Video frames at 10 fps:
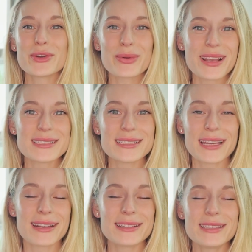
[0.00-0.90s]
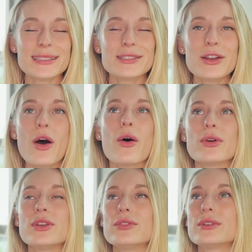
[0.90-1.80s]
crazy to get into this. No,
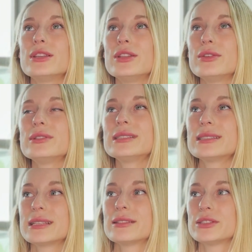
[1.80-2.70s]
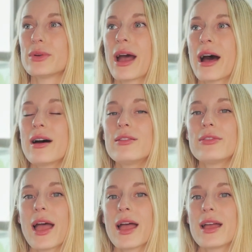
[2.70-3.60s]
you can use the skills you have
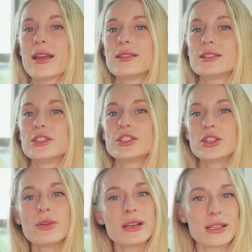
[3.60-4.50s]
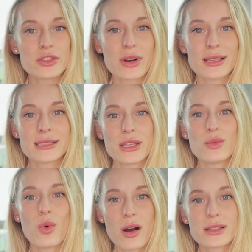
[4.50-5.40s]
and just show an interest that you
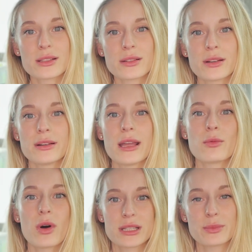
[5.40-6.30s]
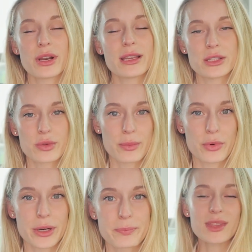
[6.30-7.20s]
want to learn and want to break into it
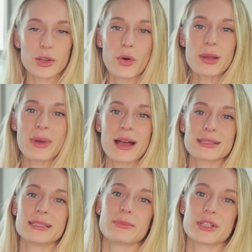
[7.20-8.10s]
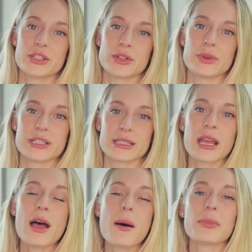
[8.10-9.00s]
more. Going back to number two, which is
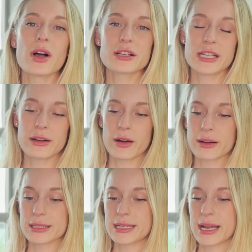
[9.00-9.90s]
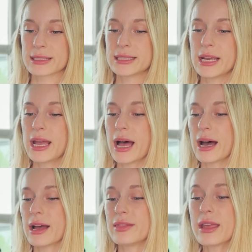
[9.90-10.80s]
blockchain architect.
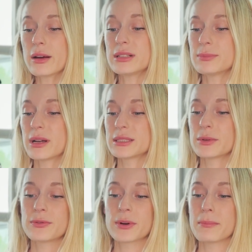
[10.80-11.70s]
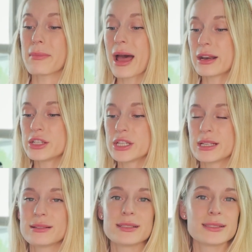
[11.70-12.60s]
Uh, they are responsible for
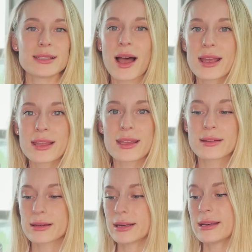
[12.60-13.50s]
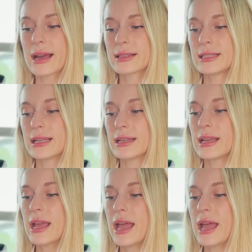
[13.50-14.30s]
managing, designing, connecting,